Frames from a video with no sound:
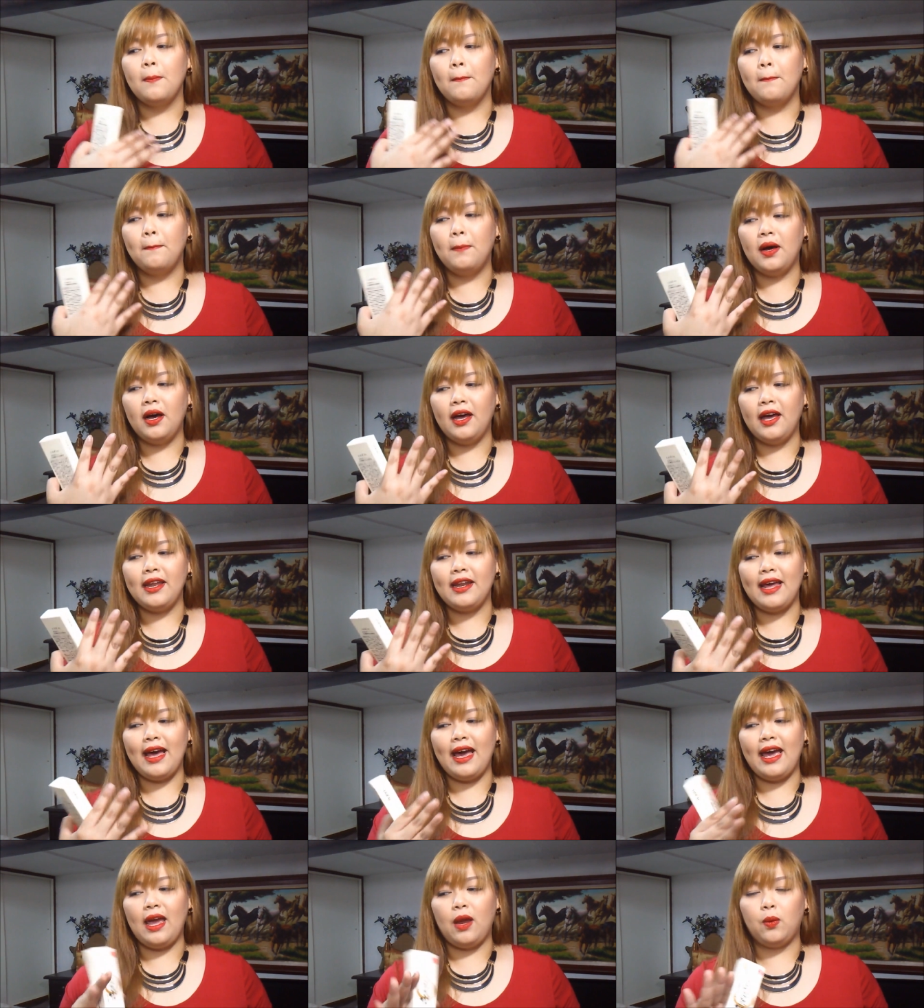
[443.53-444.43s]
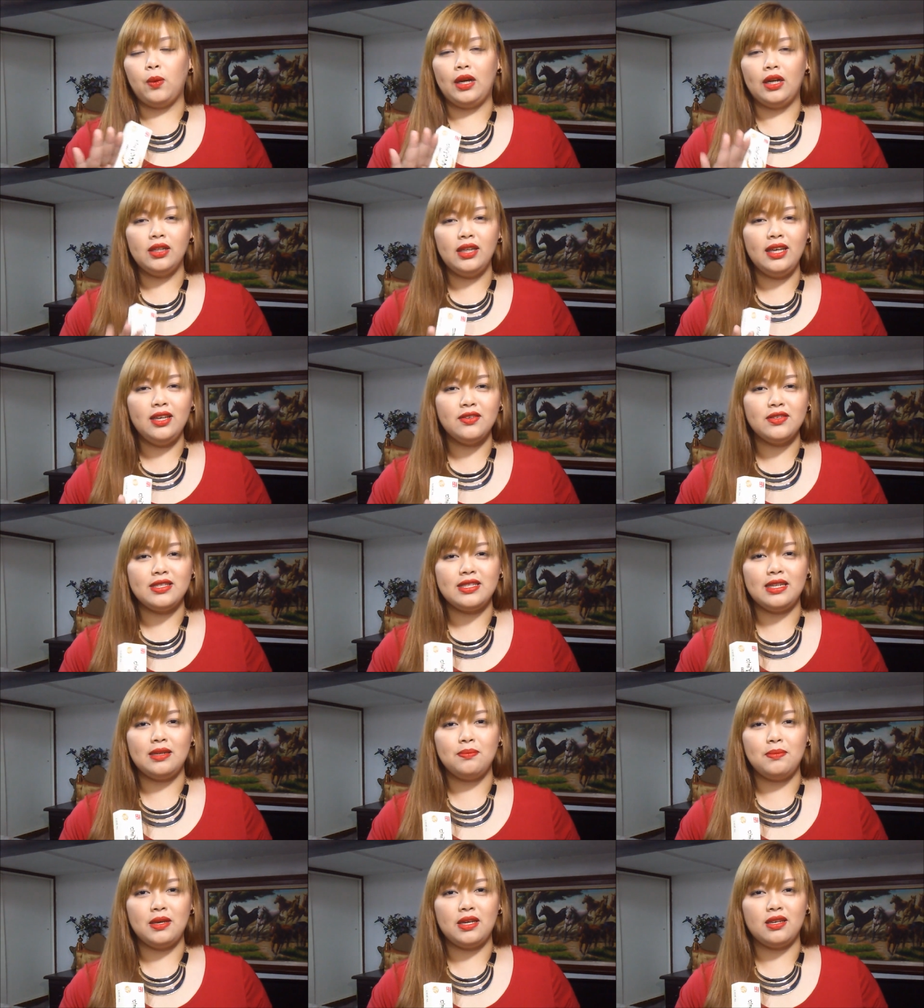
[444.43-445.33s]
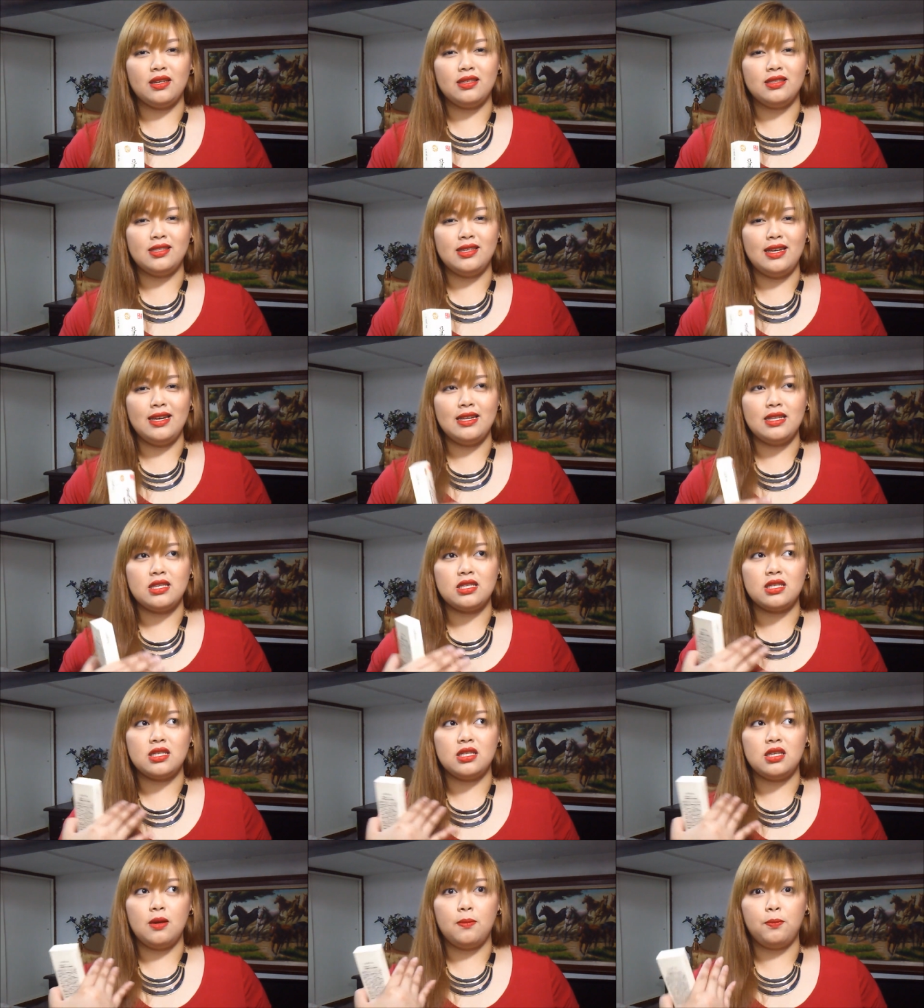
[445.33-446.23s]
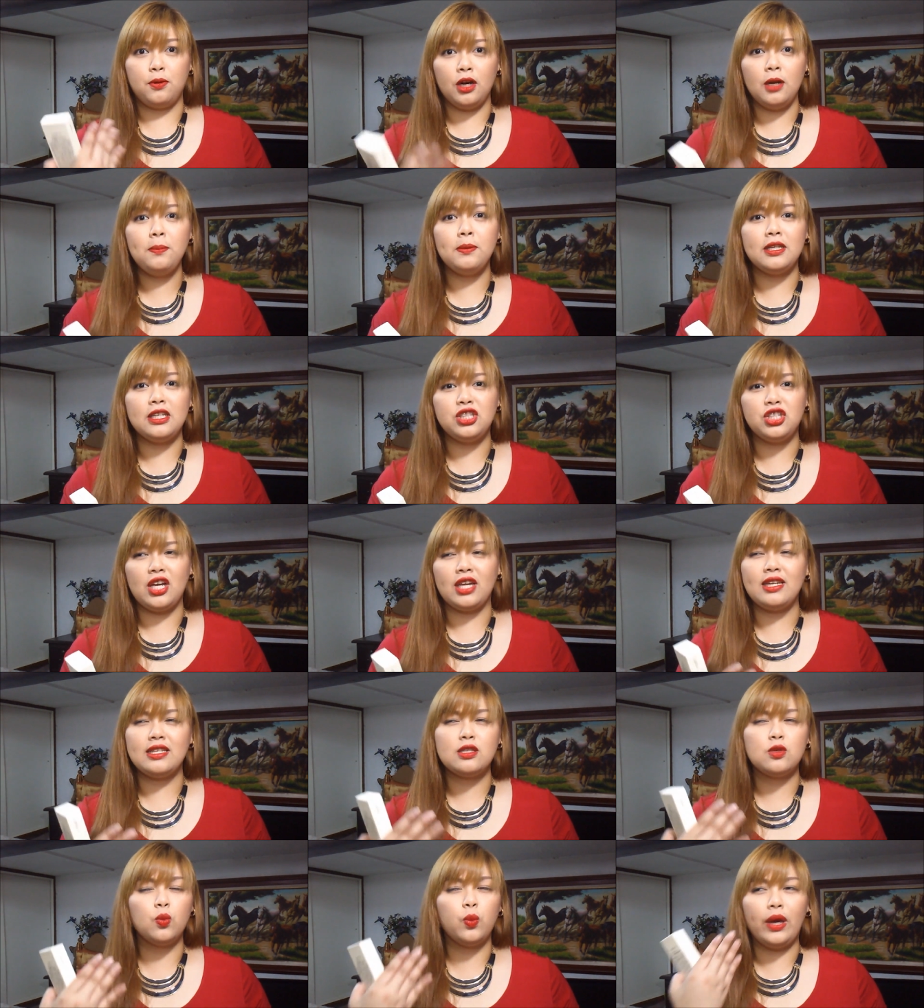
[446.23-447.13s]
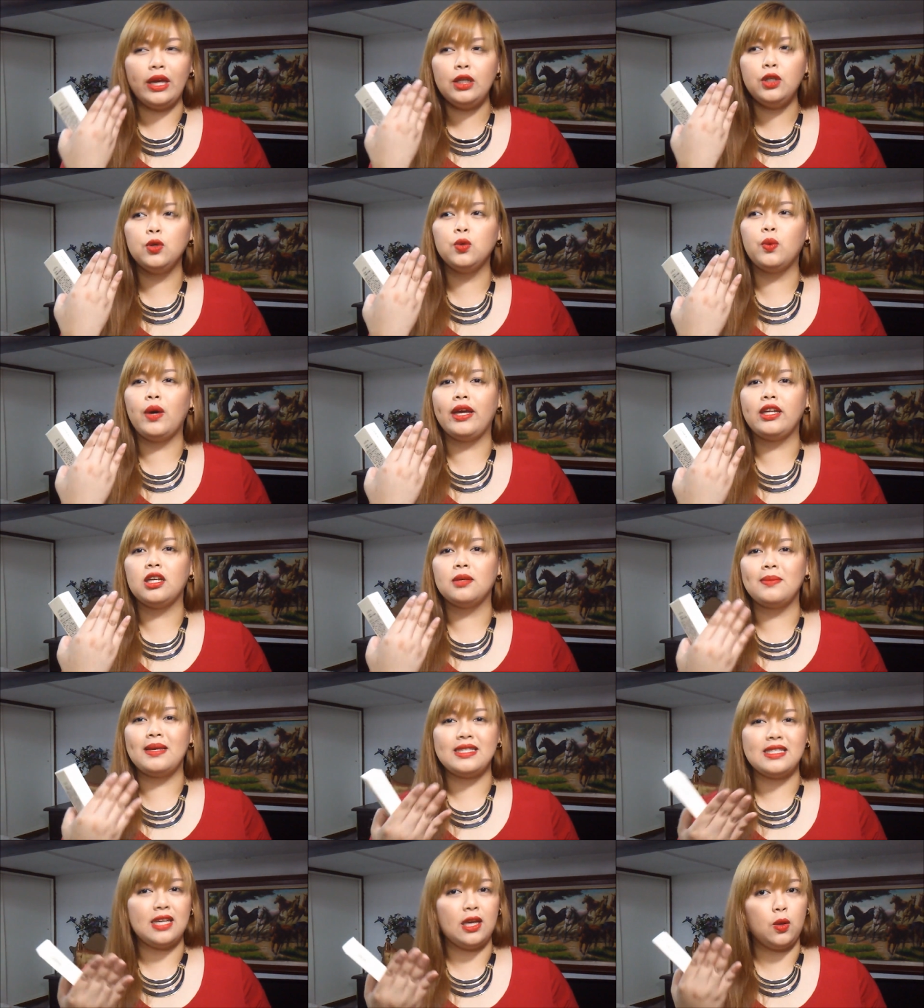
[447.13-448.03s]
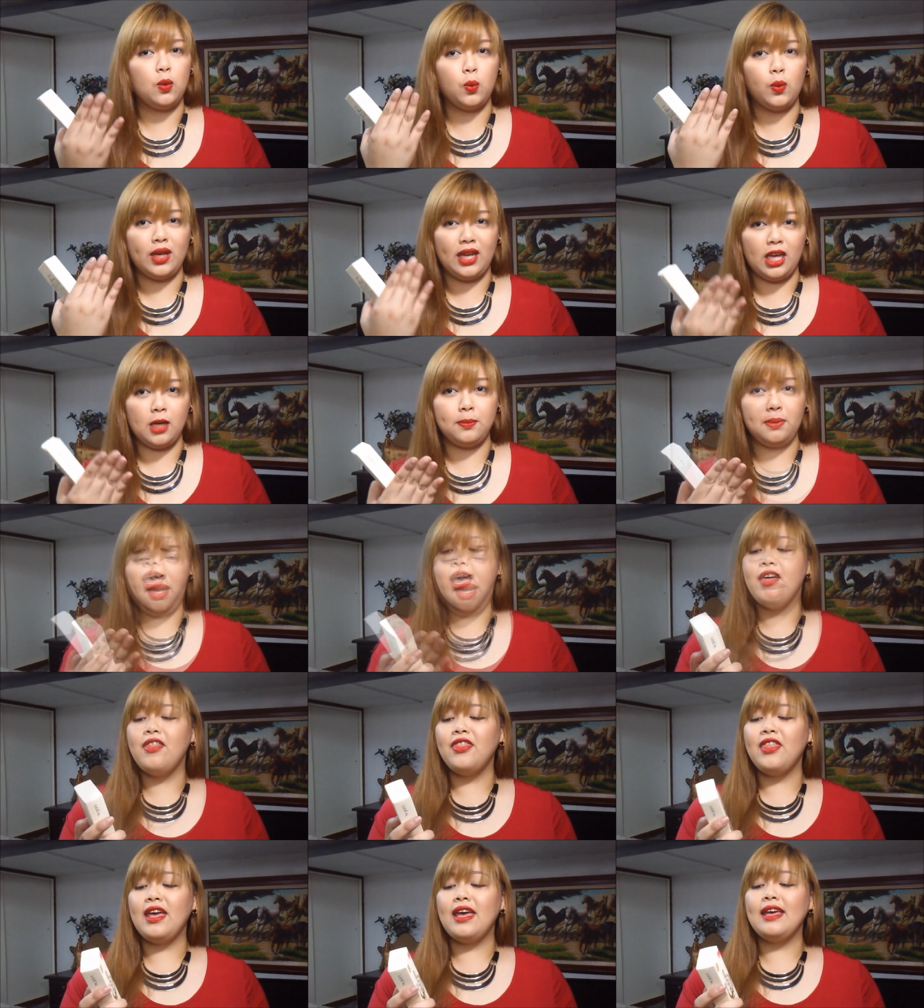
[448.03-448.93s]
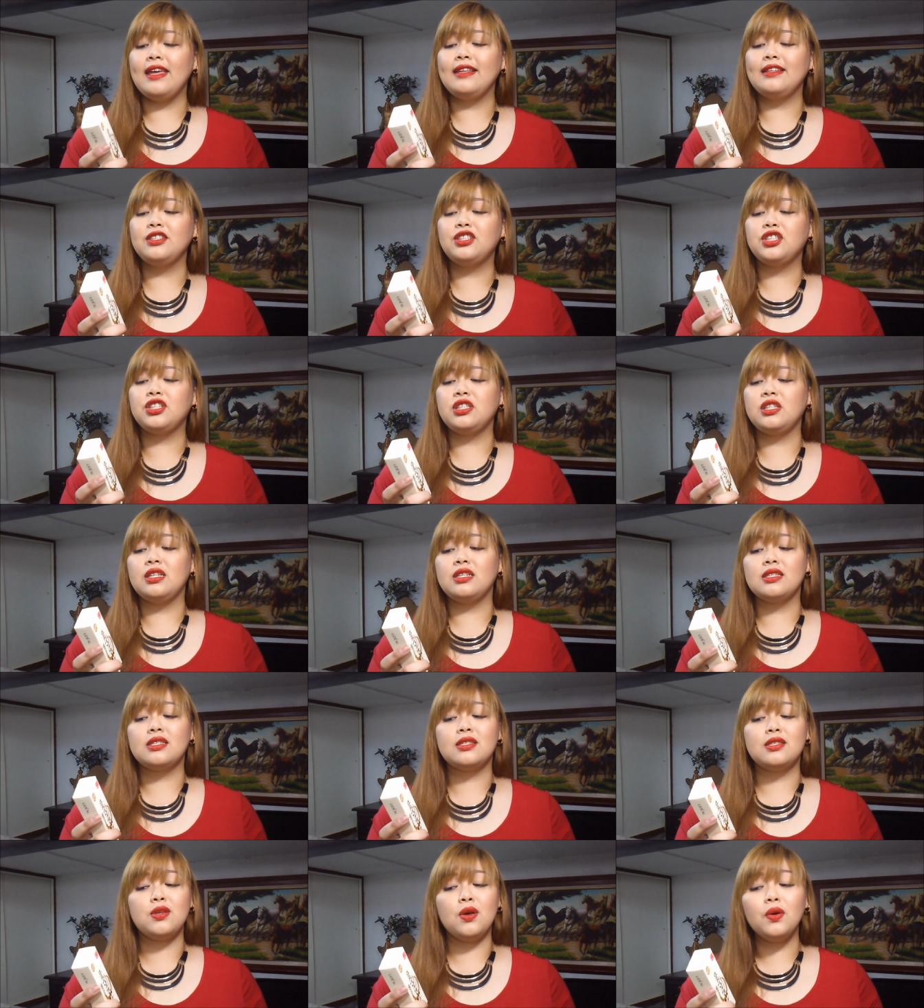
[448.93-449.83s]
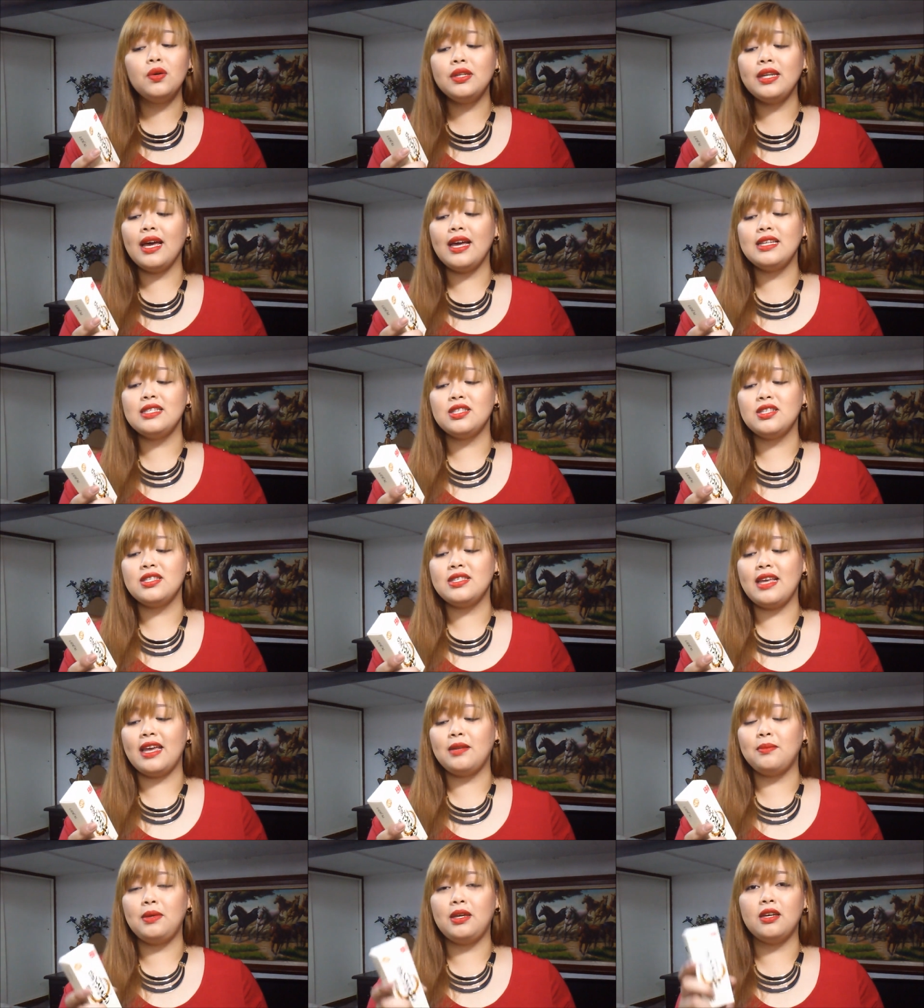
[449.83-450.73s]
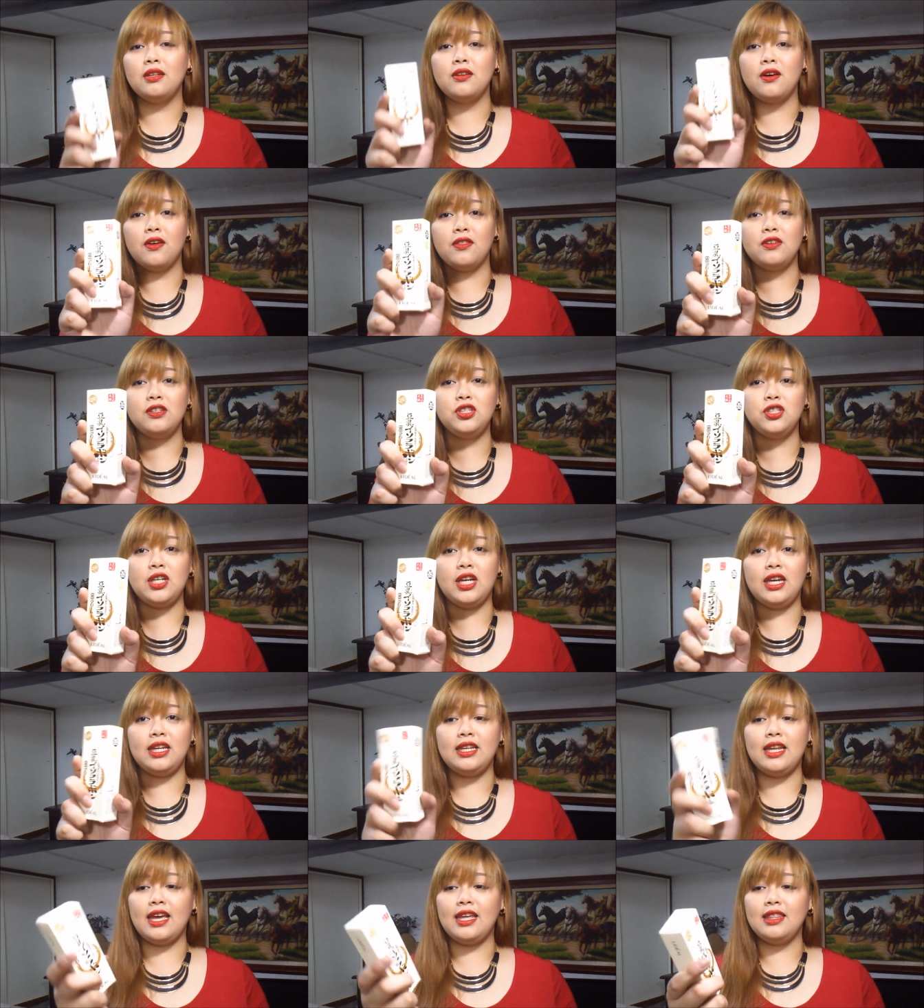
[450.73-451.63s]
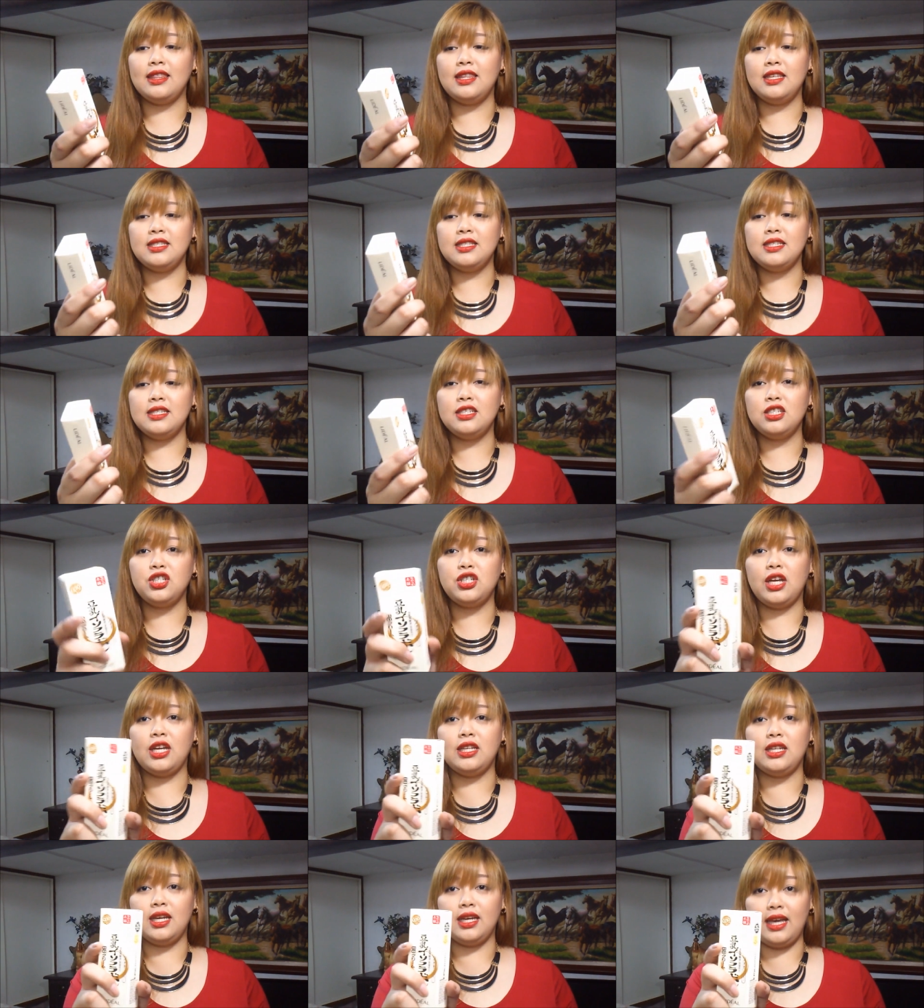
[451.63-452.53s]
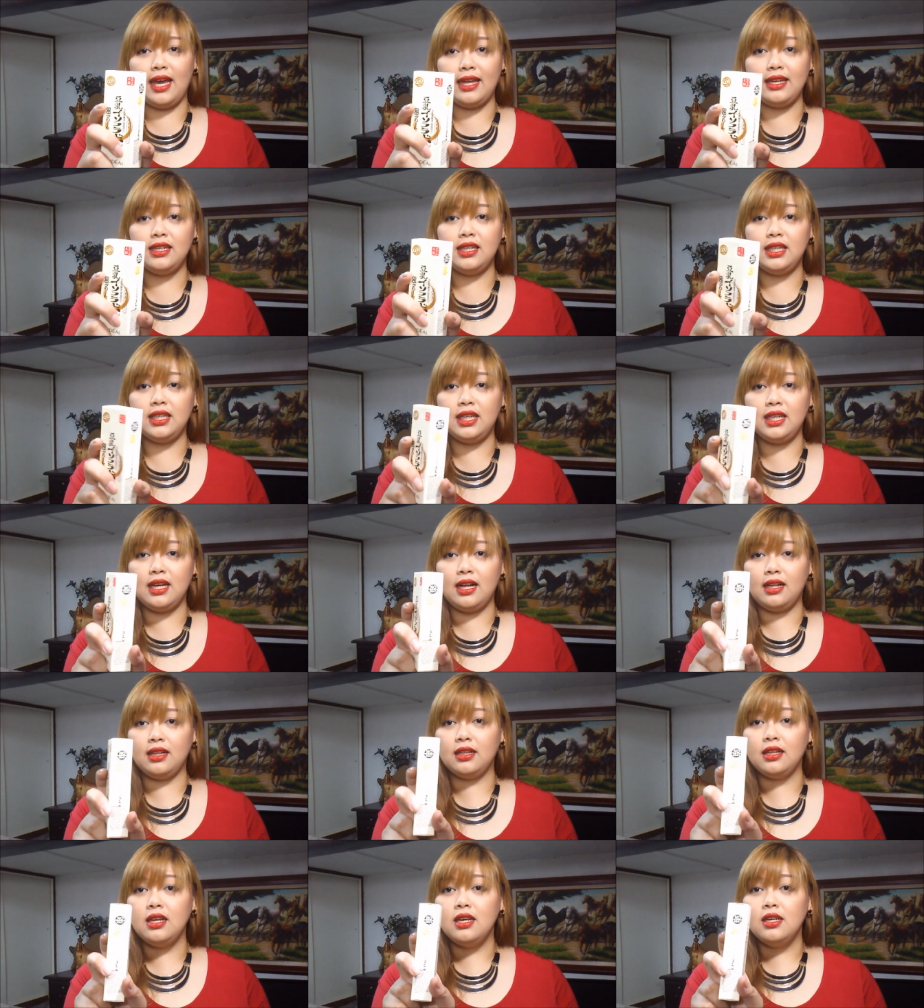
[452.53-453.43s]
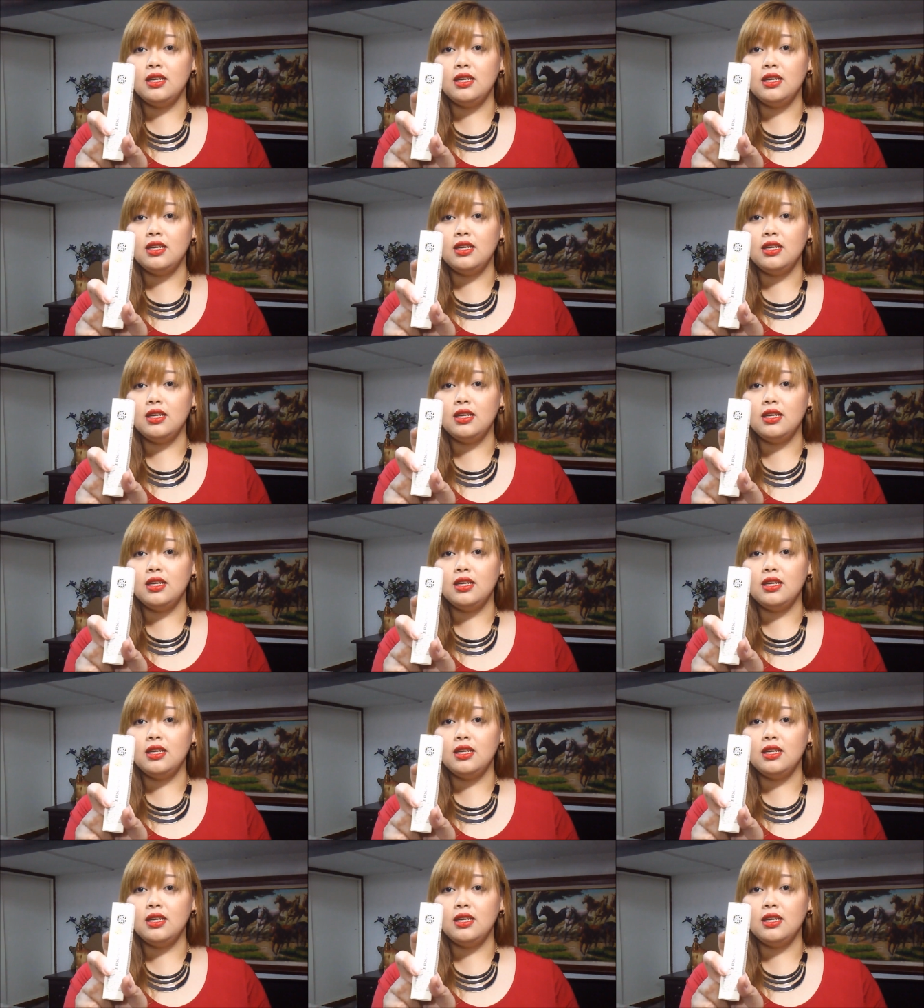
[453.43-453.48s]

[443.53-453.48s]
But I rarely use it because it's purplish and it's way too white on my skin when I apply it. And then she's so nice to send me another shade and this in the shade again, Lideal